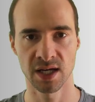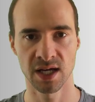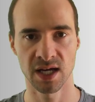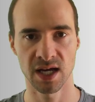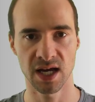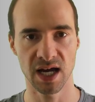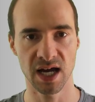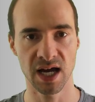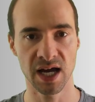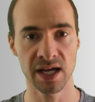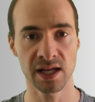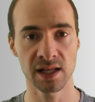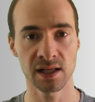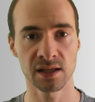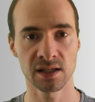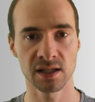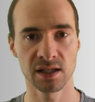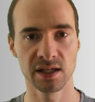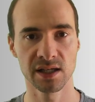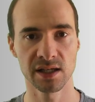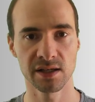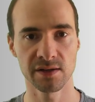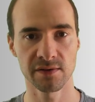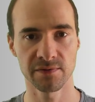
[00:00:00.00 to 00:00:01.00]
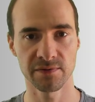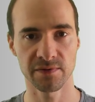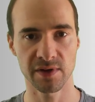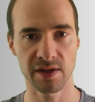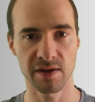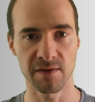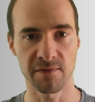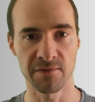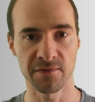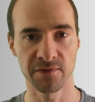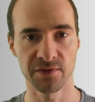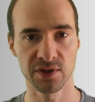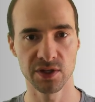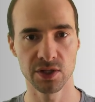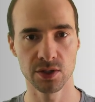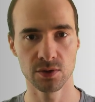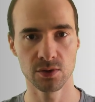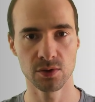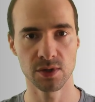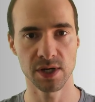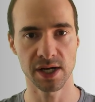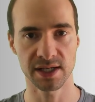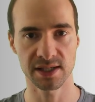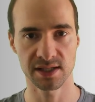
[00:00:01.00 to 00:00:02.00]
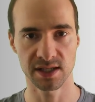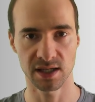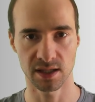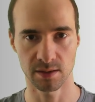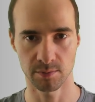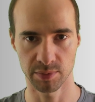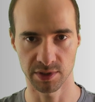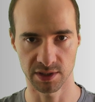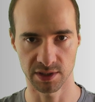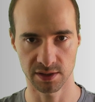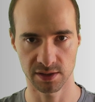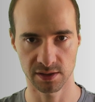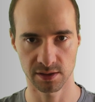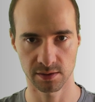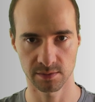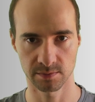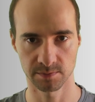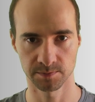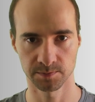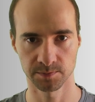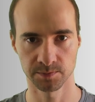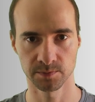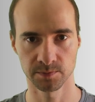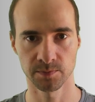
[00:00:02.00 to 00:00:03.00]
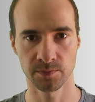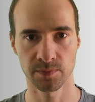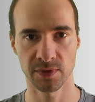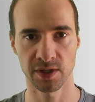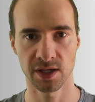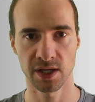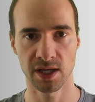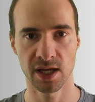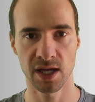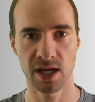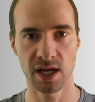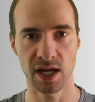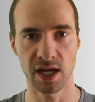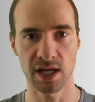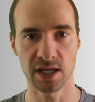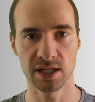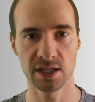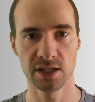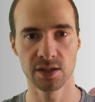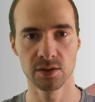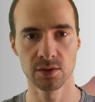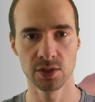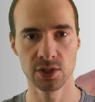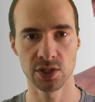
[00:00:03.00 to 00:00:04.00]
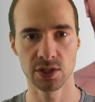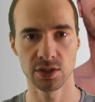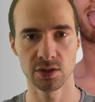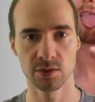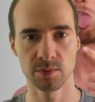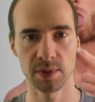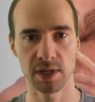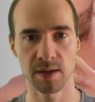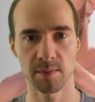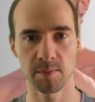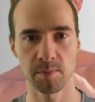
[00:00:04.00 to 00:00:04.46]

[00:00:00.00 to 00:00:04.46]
I'll give a few examples. A YouTuber